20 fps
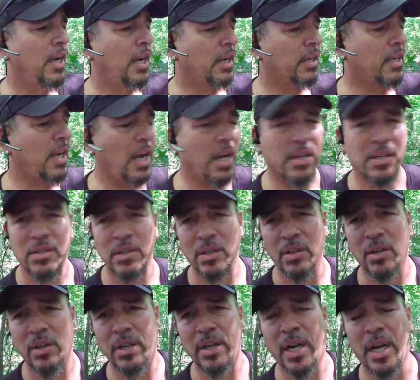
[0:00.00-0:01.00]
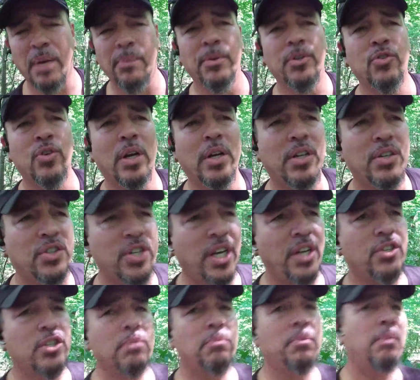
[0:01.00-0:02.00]
and constantly looking at them and trying to
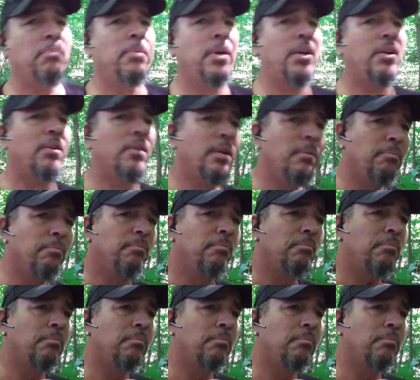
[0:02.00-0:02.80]
change them and better them.